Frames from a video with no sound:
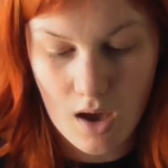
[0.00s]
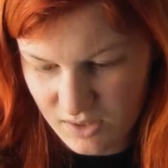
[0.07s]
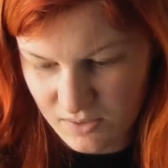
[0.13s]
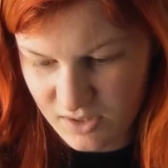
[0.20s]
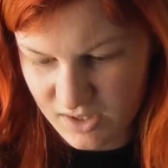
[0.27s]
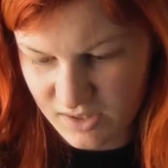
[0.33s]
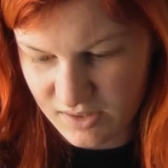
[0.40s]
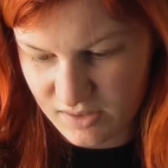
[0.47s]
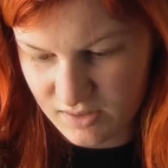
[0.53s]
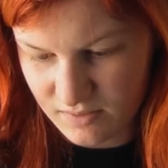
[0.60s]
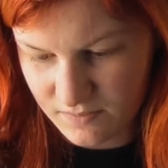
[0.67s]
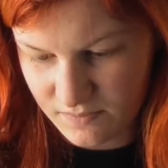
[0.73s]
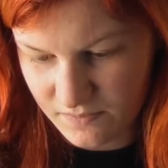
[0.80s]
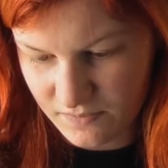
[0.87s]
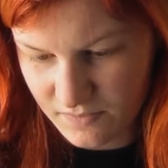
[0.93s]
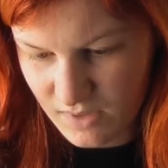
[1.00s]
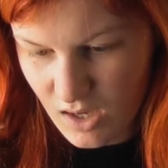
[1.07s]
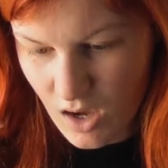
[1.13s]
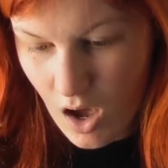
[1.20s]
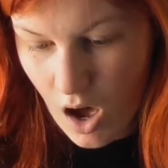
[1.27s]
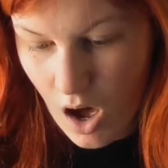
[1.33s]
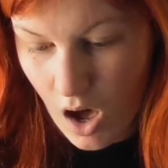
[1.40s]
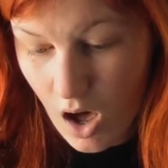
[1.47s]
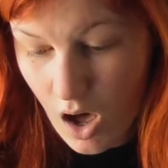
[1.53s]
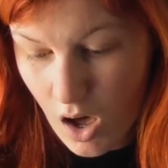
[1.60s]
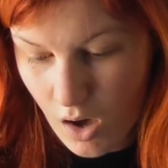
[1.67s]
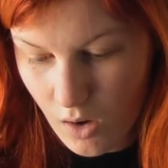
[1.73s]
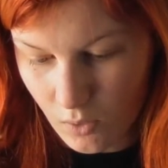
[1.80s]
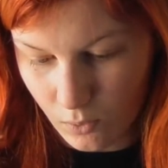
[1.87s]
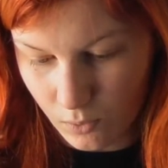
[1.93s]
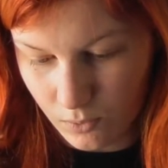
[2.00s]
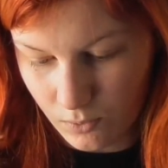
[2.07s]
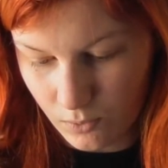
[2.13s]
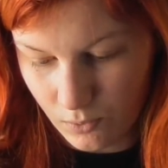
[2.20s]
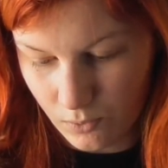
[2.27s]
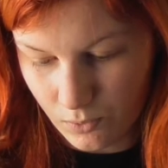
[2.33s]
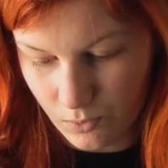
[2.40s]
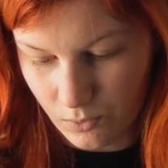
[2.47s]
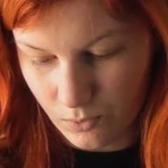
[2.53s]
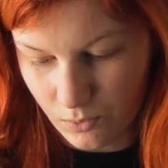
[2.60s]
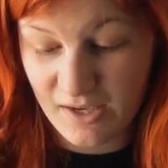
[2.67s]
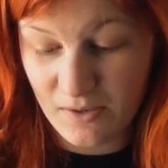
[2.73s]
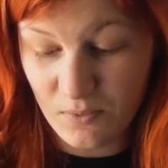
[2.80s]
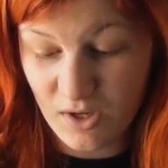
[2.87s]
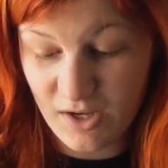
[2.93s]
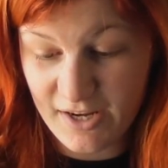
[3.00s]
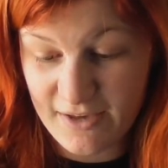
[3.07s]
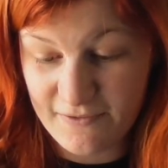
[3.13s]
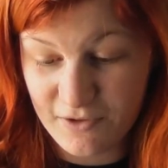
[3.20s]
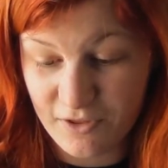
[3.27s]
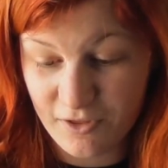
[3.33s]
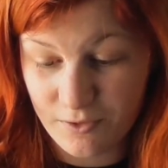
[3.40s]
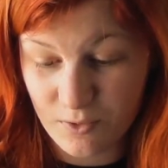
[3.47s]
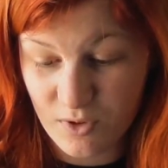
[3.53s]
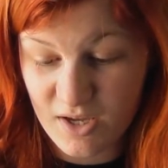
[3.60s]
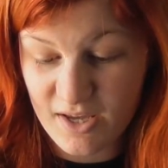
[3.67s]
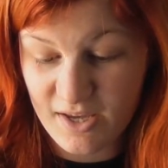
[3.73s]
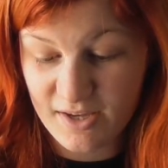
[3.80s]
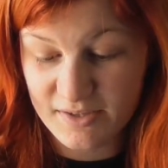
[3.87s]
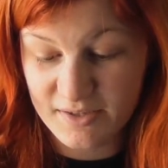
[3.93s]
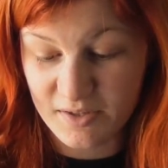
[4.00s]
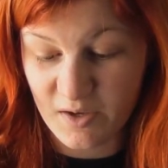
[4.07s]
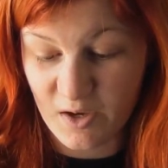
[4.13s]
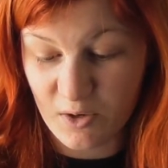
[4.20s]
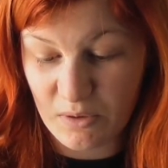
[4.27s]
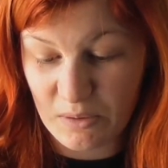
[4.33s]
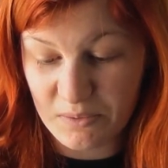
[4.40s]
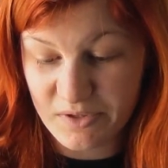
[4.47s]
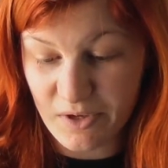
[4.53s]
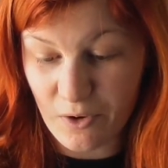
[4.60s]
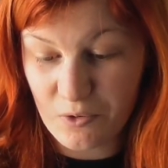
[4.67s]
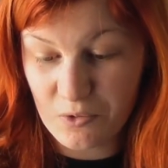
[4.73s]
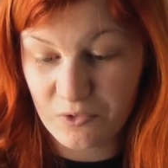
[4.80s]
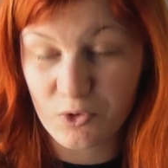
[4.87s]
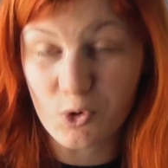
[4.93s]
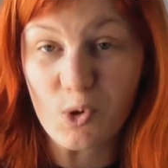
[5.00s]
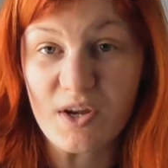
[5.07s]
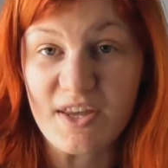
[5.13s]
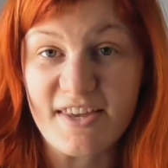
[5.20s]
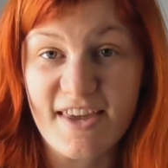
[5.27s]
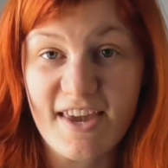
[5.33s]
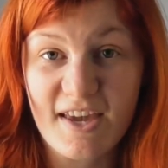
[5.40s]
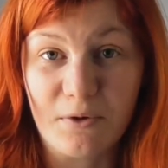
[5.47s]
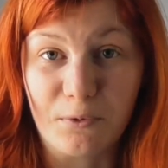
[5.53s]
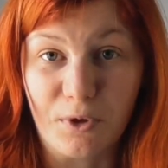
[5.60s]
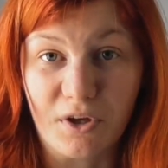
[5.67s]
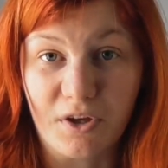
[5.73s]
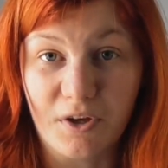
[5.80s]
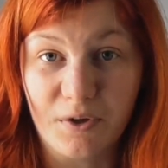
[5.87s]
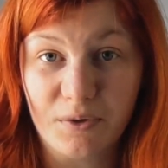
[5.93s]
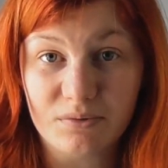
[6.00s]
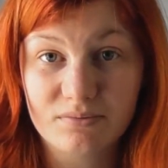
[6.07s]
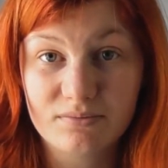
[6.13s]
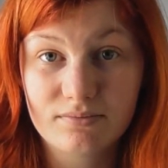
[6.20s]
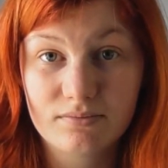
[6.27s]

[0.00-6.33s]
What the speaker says: Here it is. Oh, it wasn't even 3 years ago, it was over a year ago.